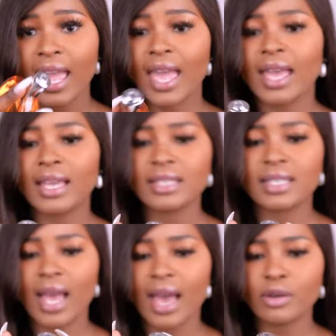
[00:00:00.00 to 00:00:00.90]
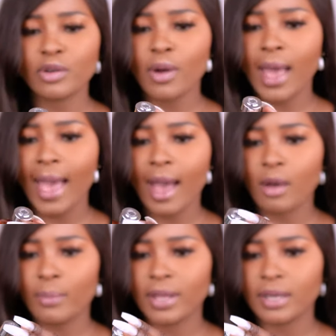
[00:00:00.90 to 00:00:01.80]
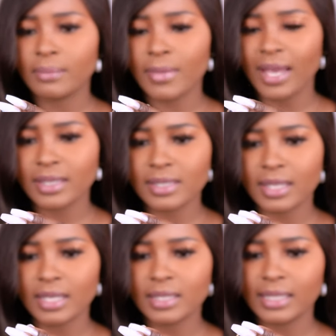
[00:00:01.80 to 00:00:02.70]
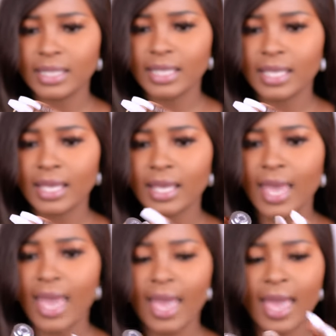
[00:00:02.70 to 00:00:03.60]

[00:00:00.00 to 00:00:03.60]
And I don't know how, but mine started leaking